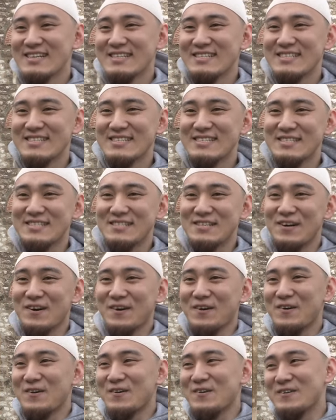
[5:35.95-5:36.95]

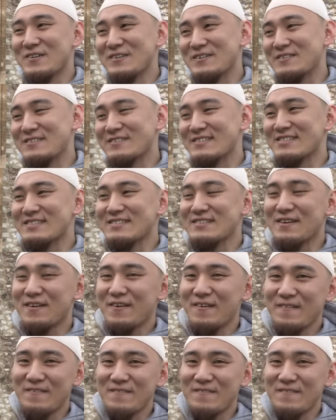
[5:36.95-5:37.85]
So